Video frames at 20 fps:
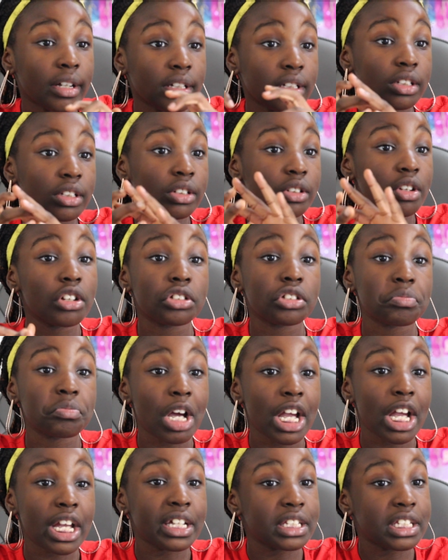yours
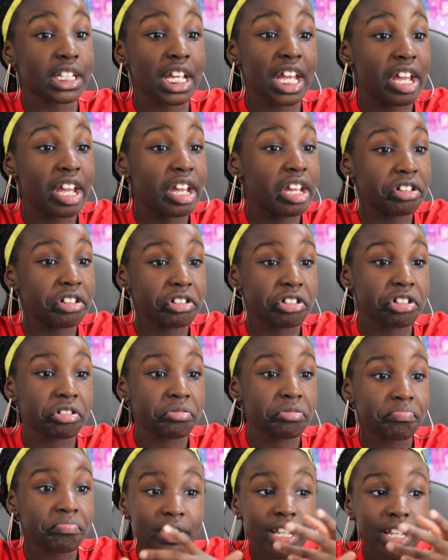might take
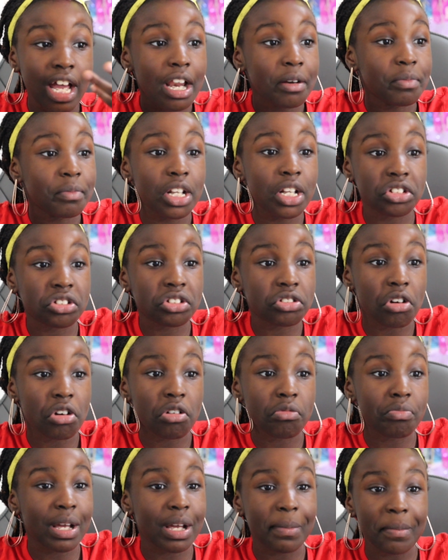10 minutes, so
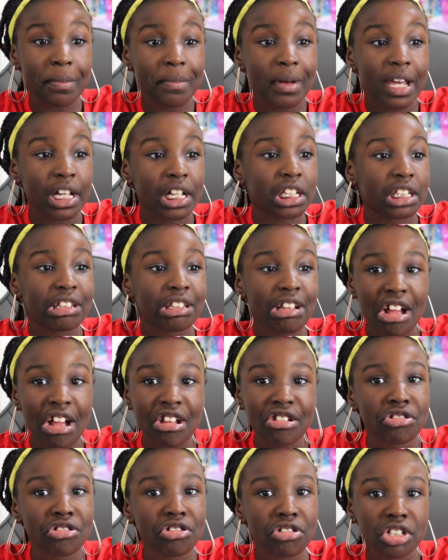maybe make
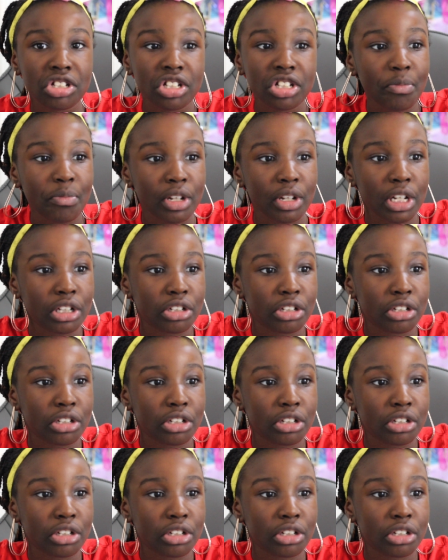lunch or something,